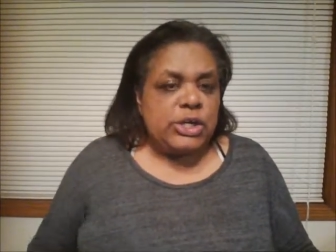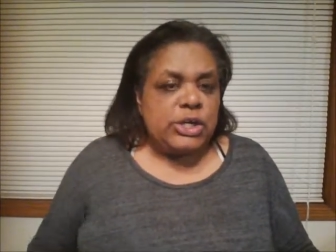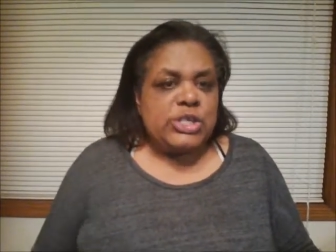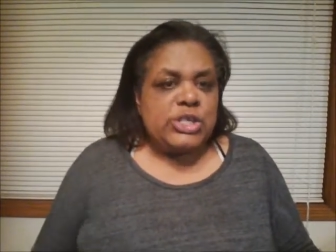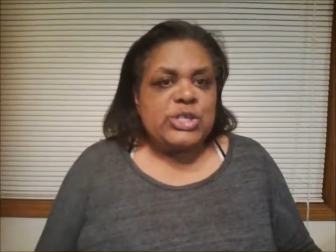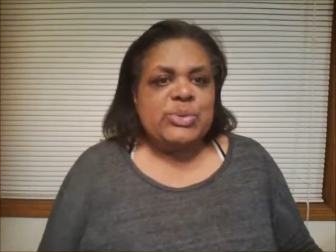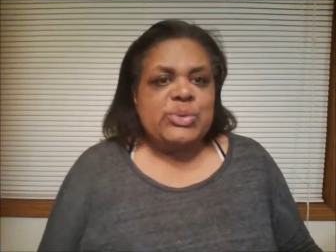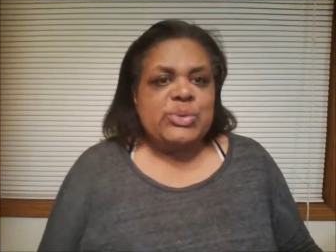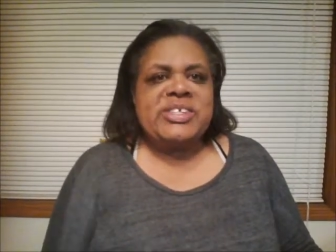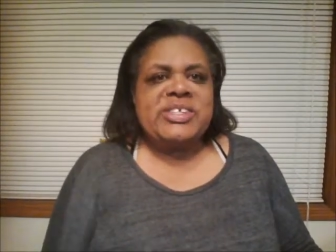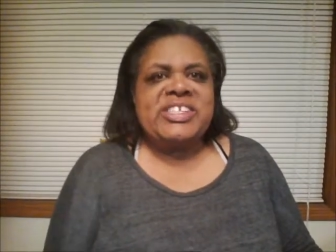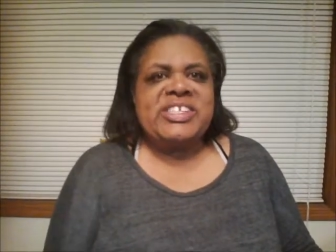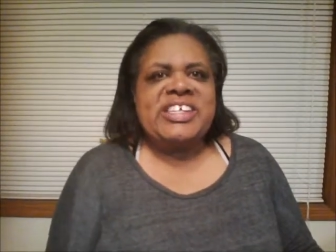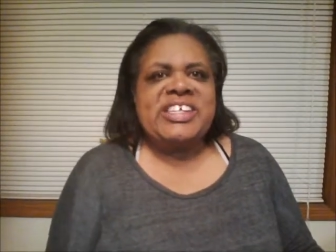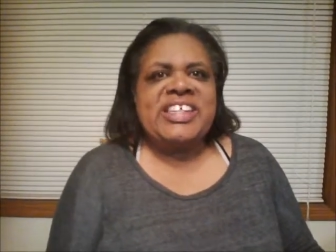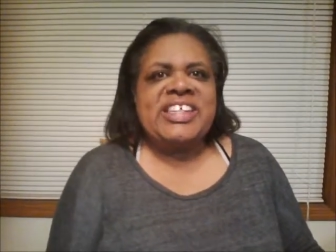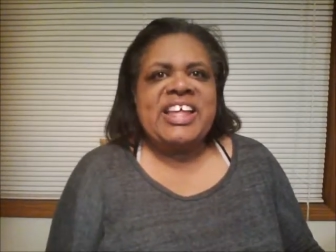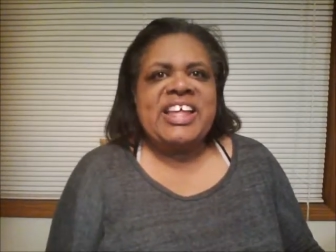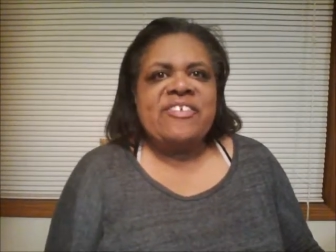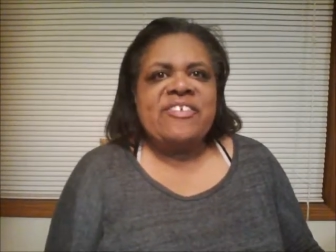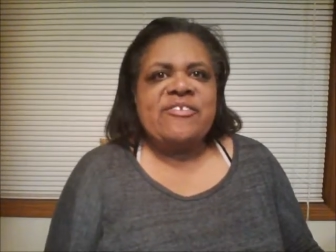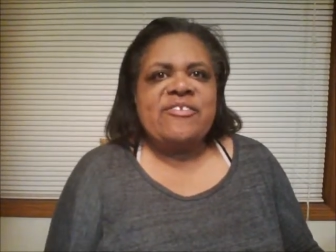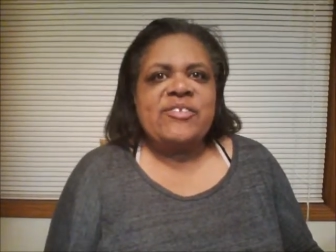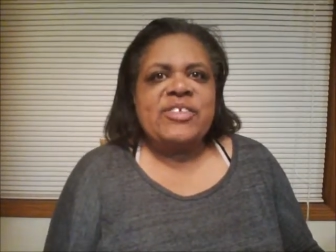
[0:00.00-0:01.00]
So we'll see
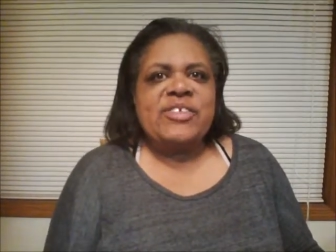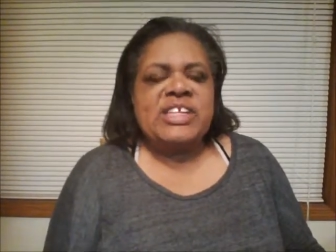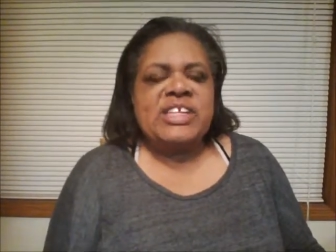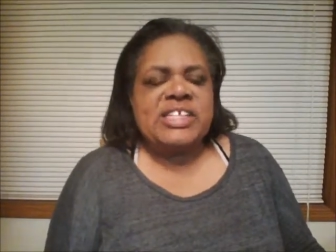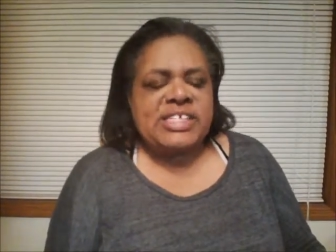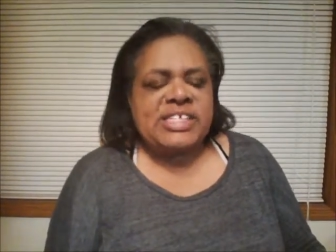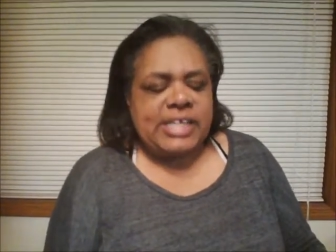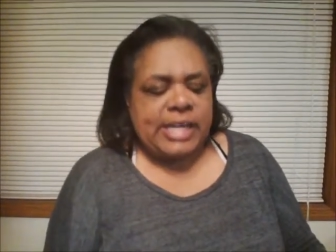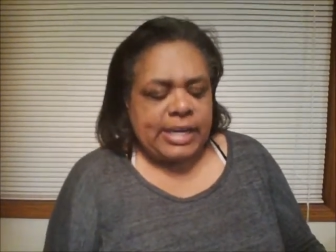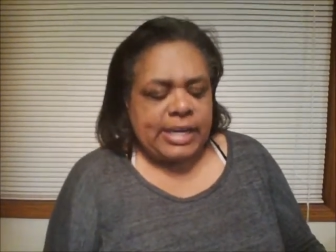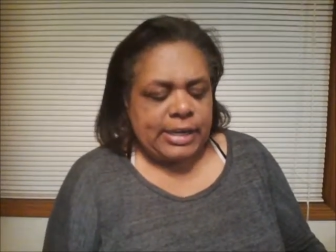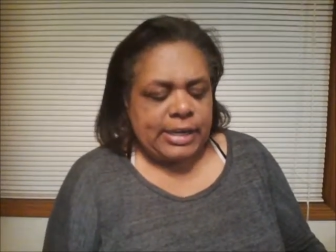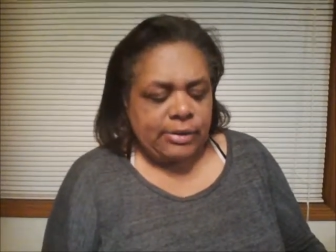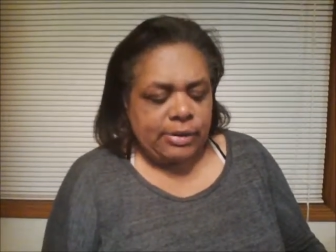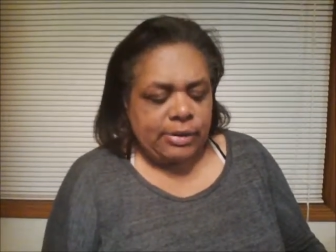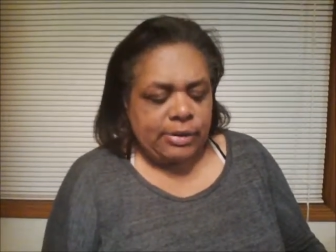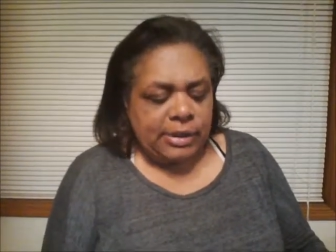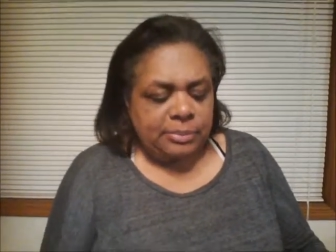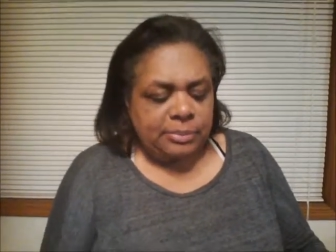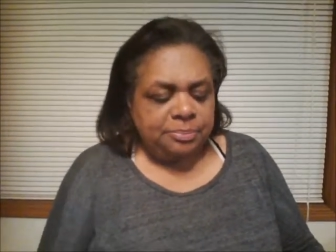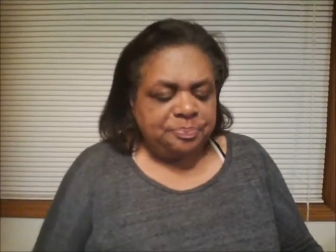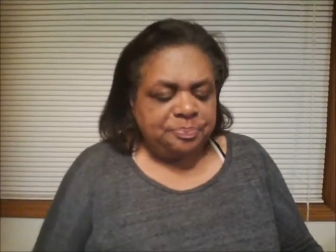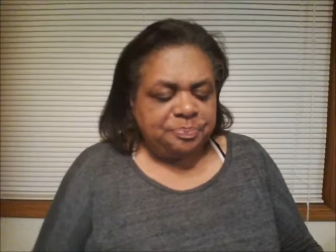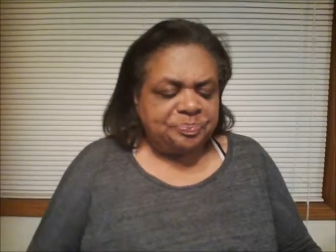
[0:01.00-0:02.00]
that in a second, all
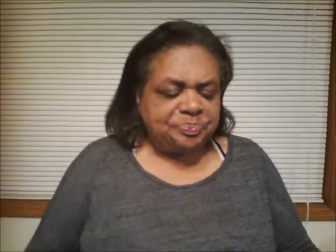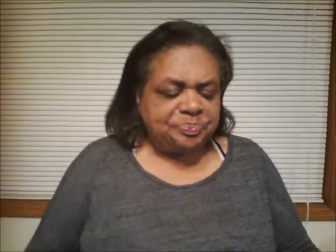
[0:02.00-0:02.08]
right?